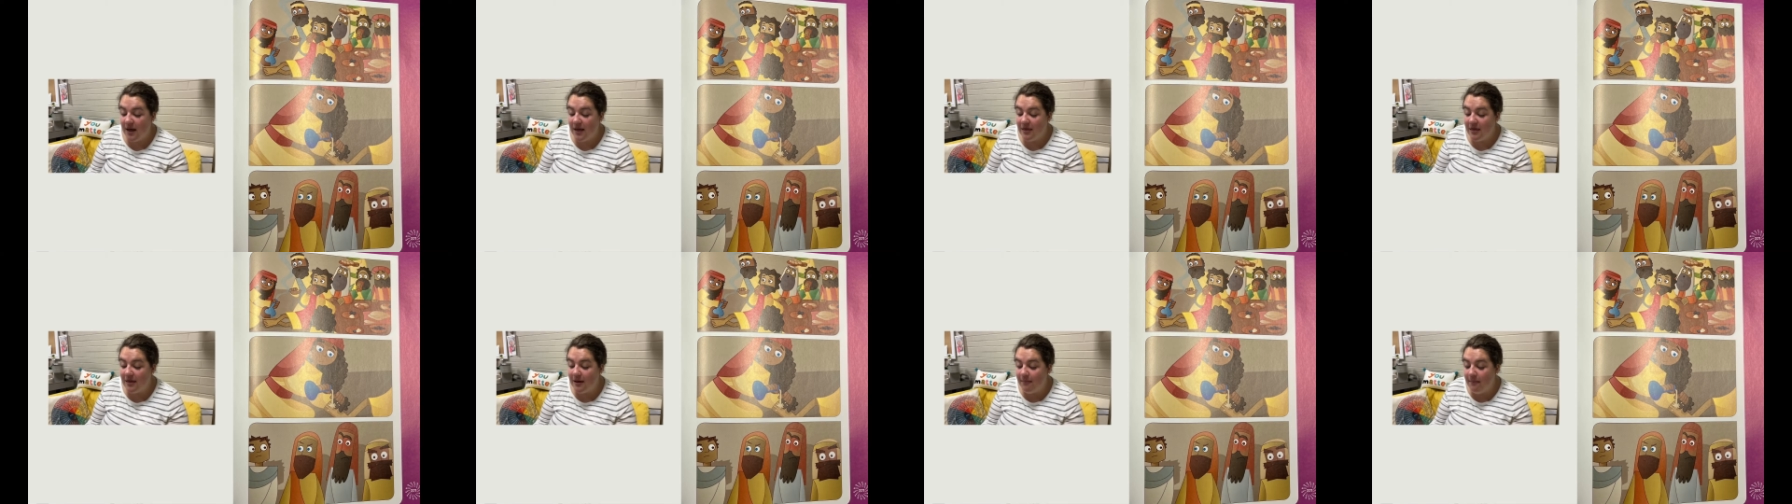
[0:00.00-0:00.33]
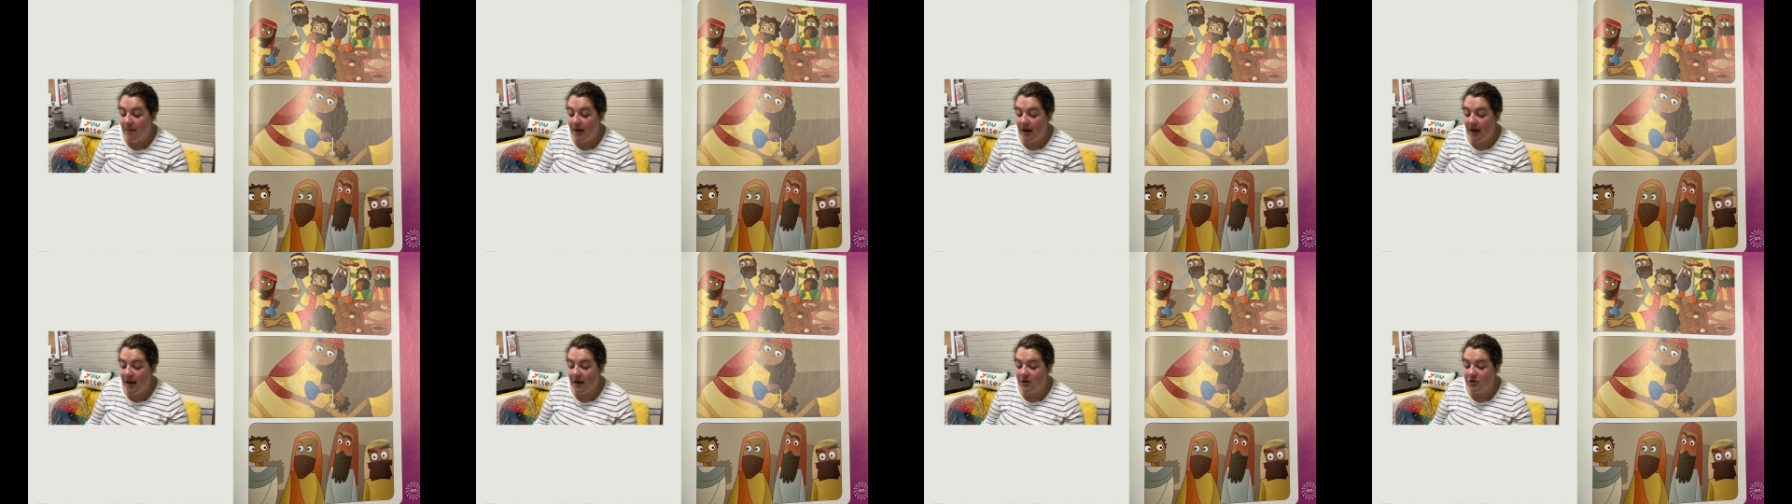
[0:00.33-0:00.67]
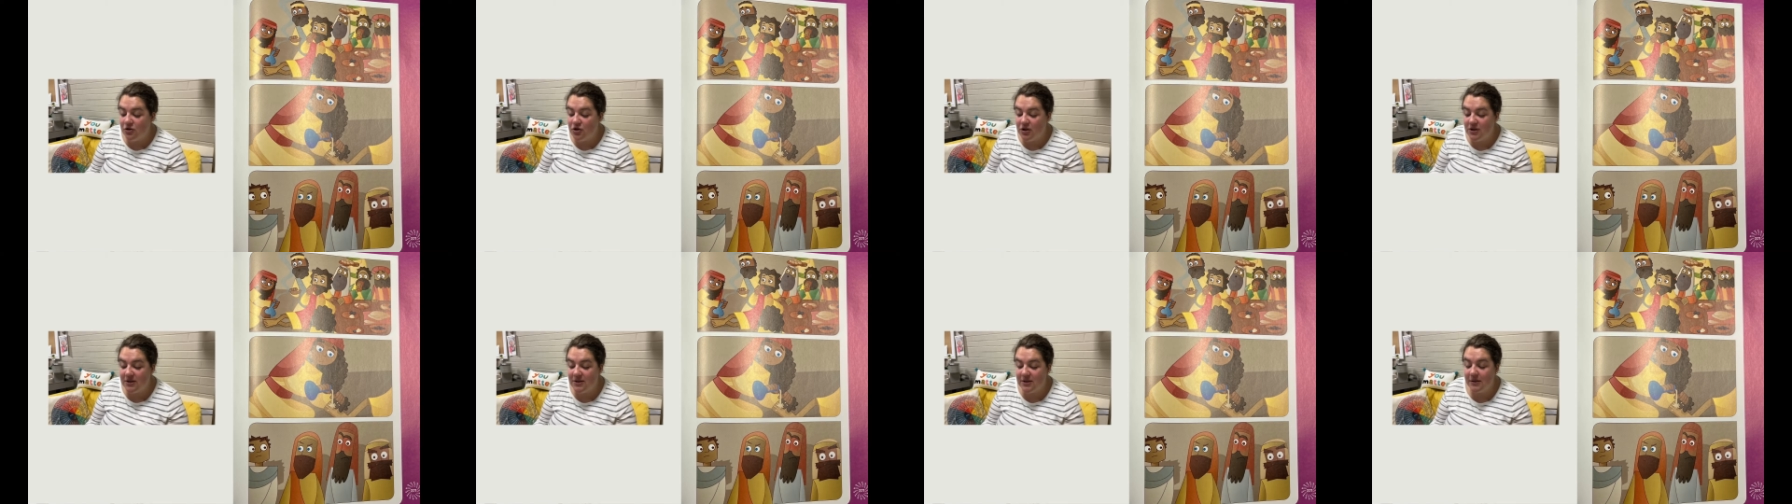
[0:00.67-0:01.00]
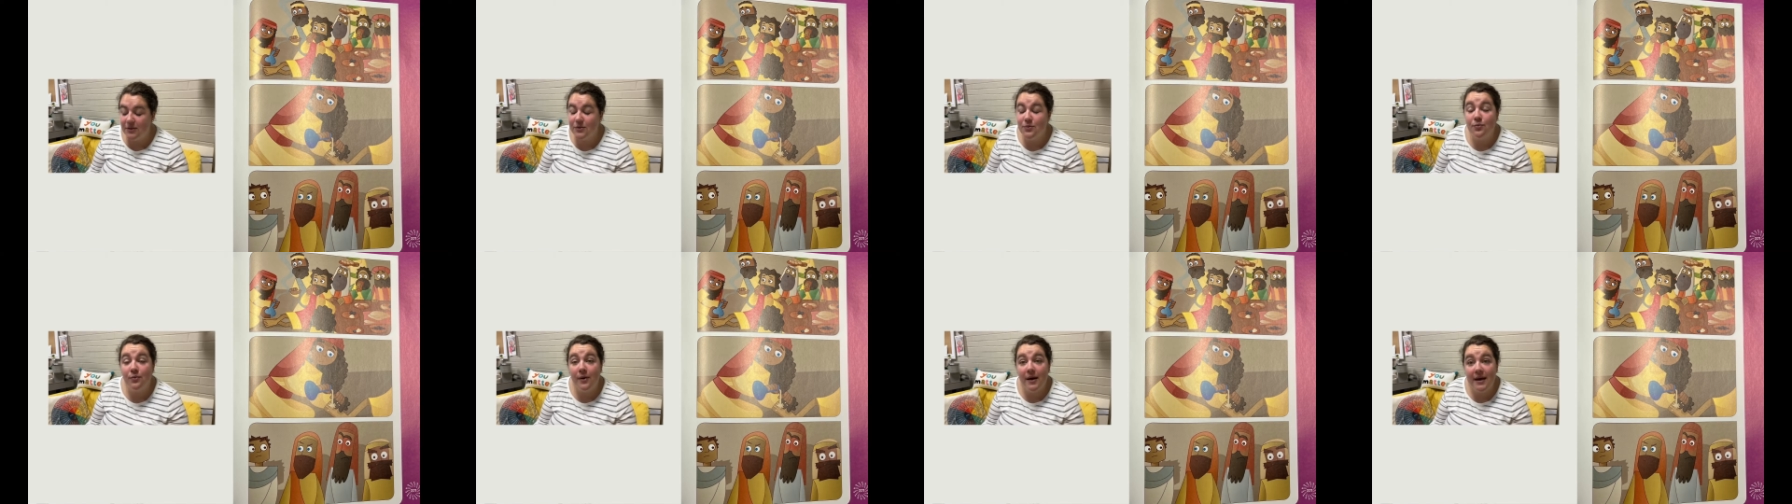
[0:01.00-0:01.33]
the man
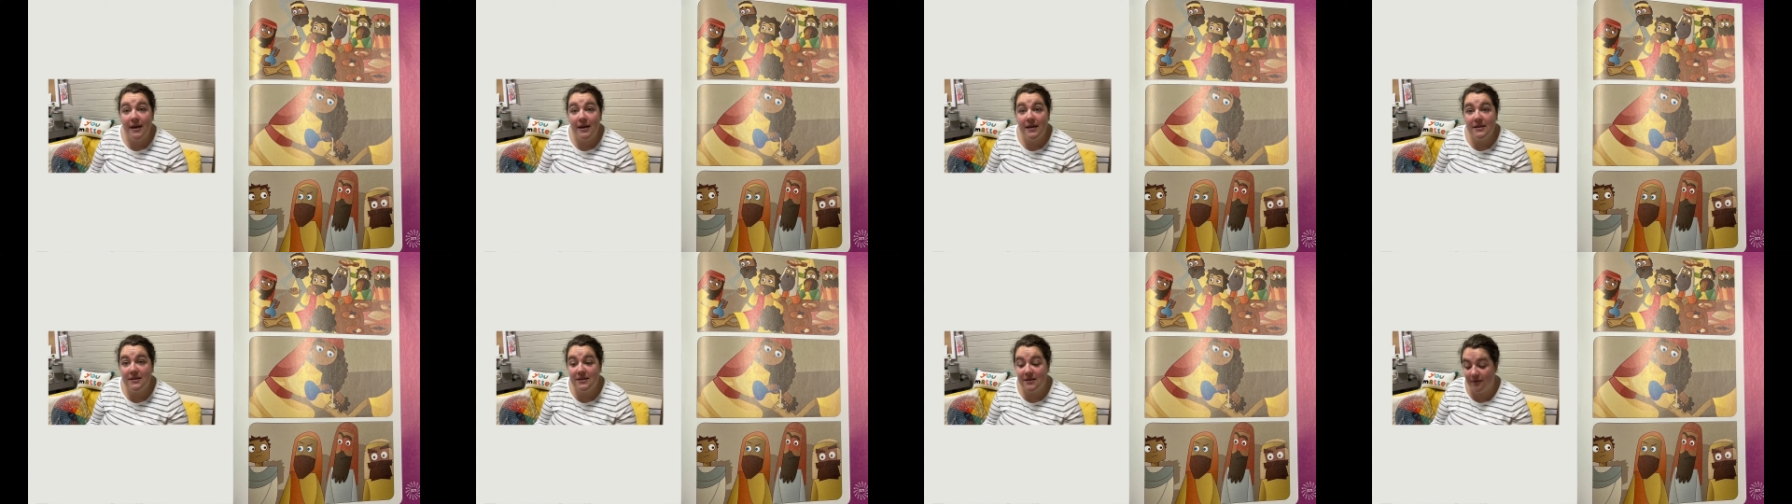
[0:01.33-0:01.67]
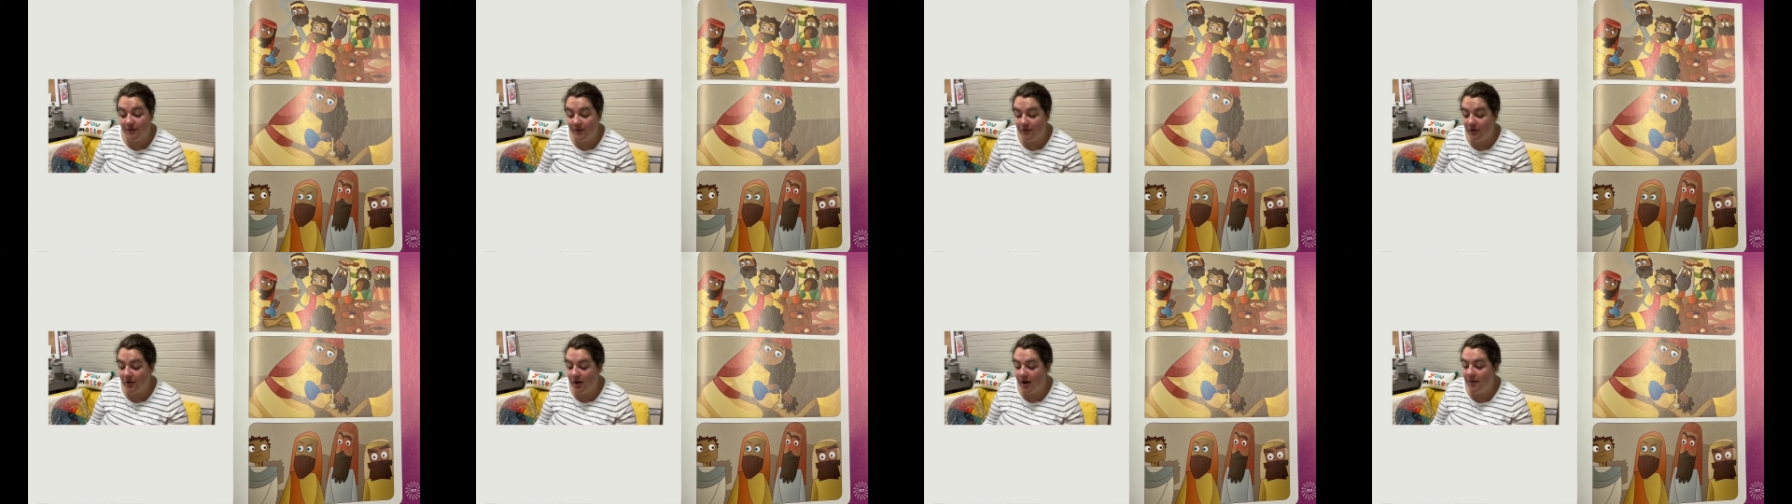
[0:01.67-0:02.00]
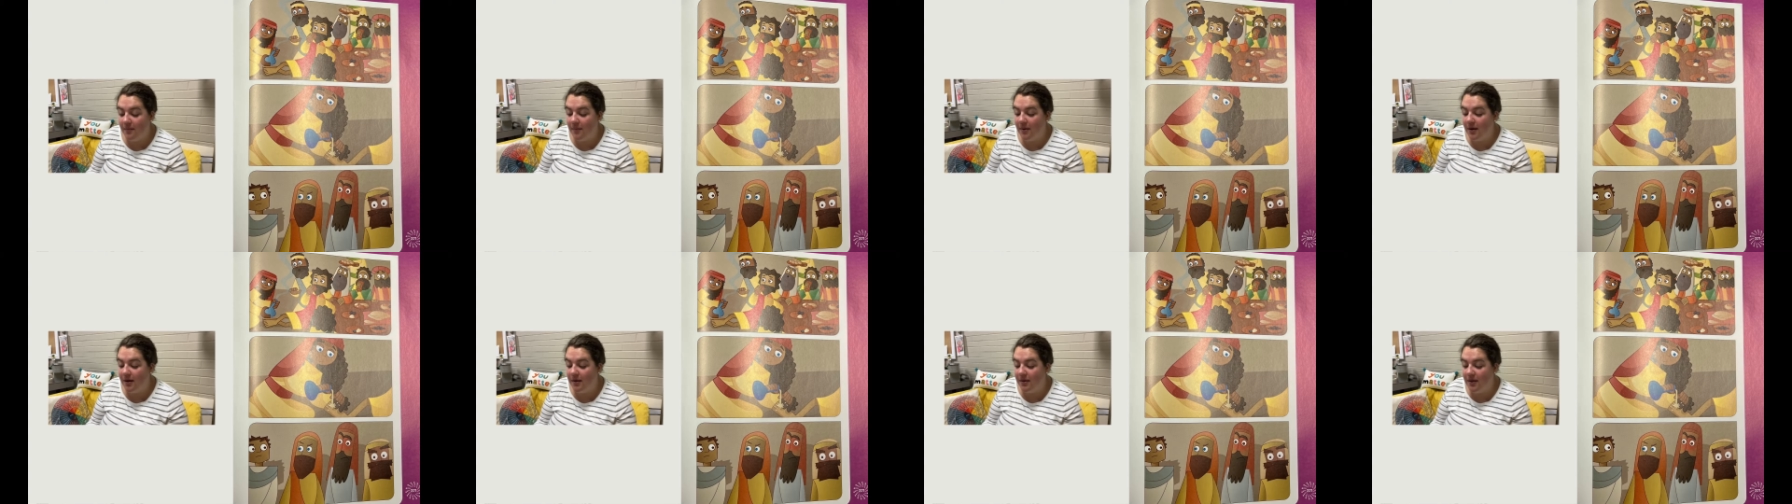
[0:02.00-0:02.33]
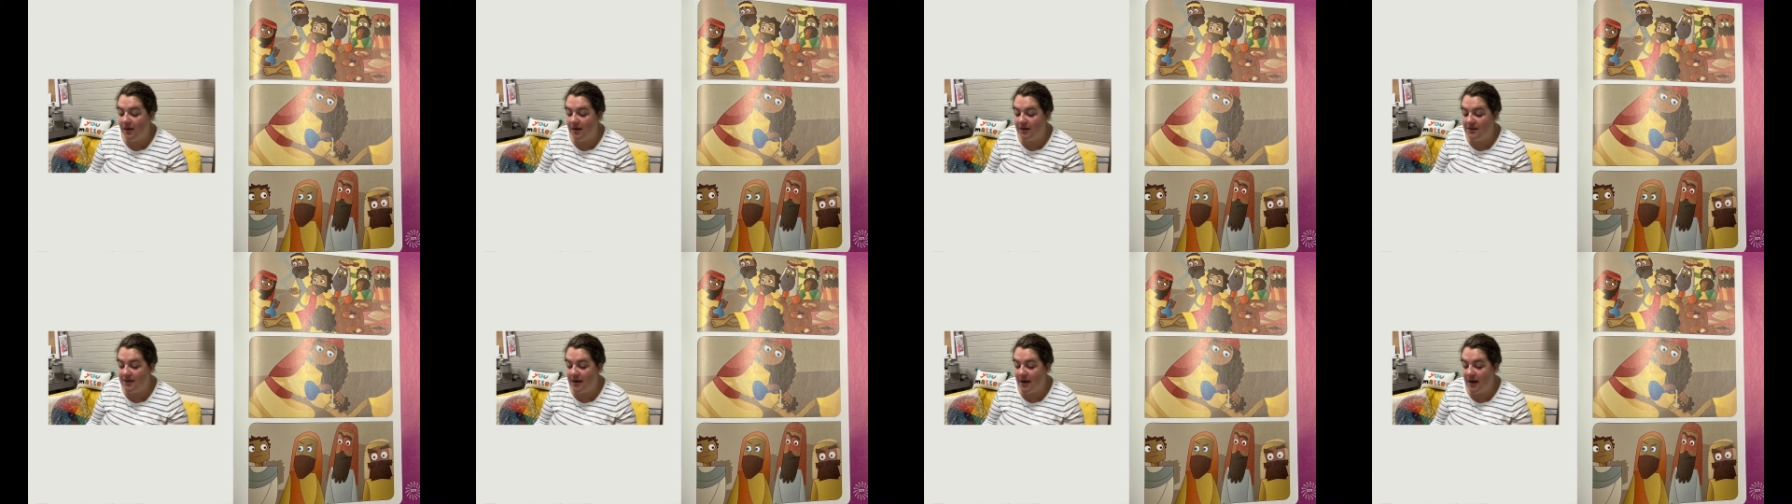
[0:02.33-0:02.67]
Jesus raised from the
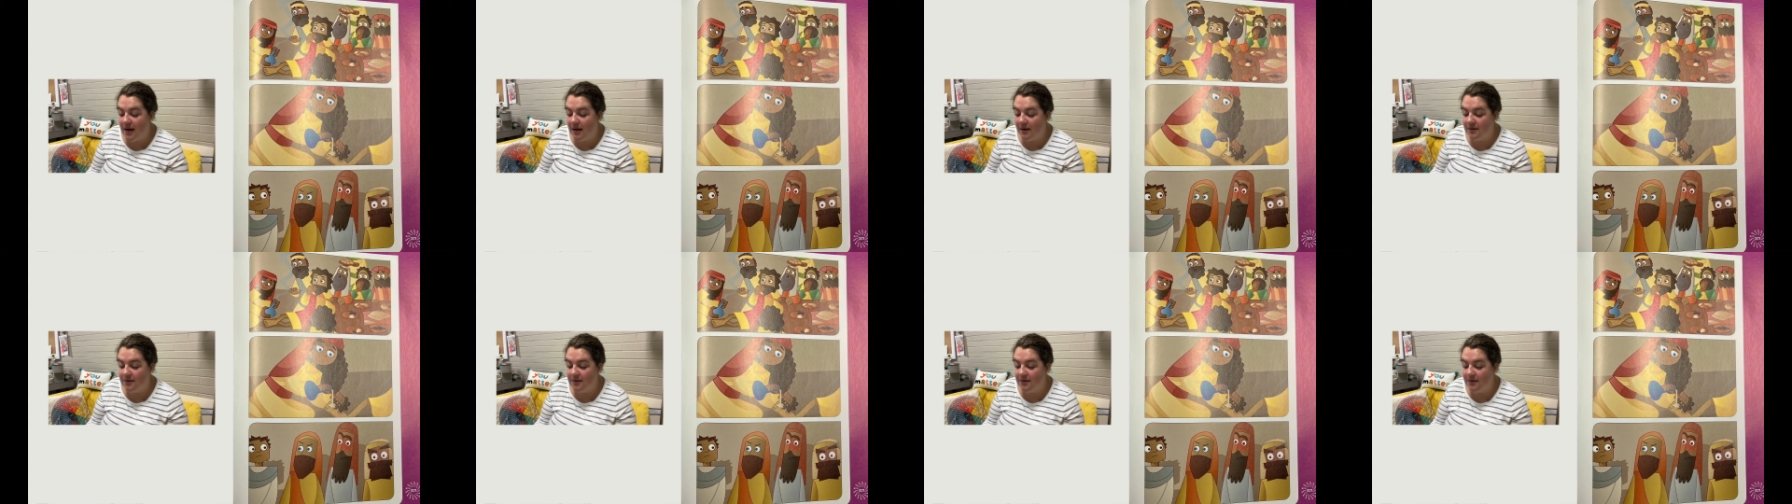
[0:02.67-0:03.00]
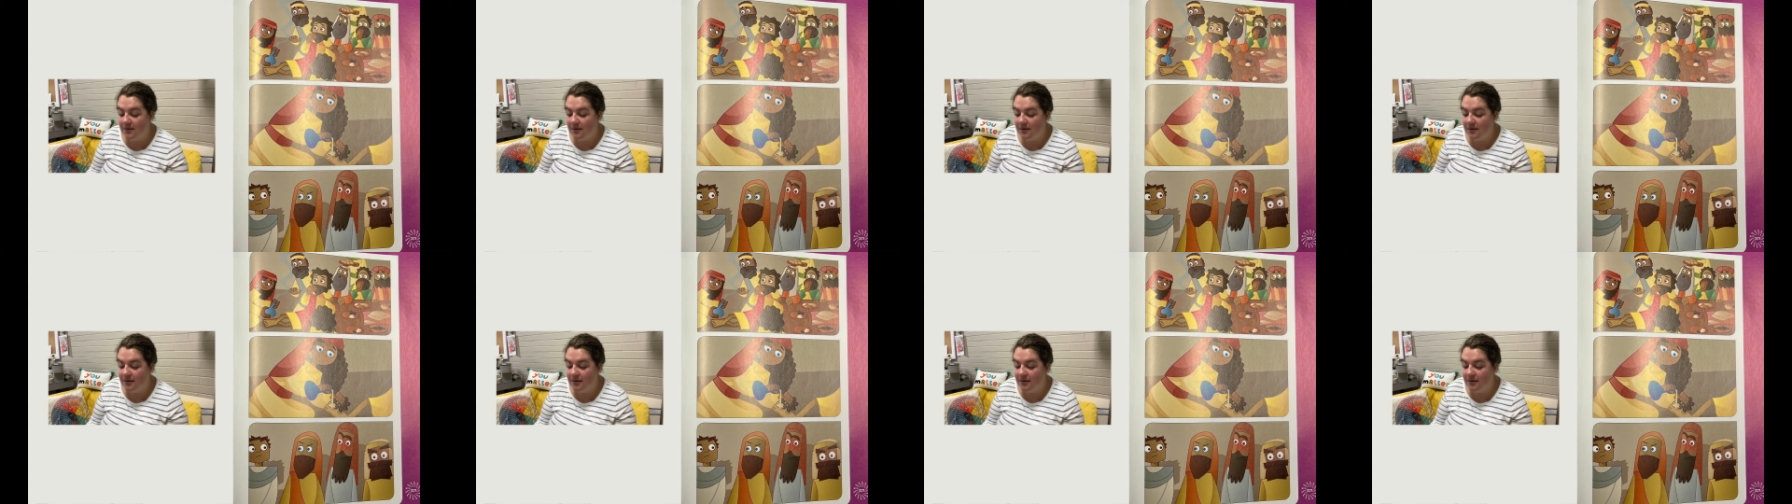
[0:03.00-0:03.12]
dead.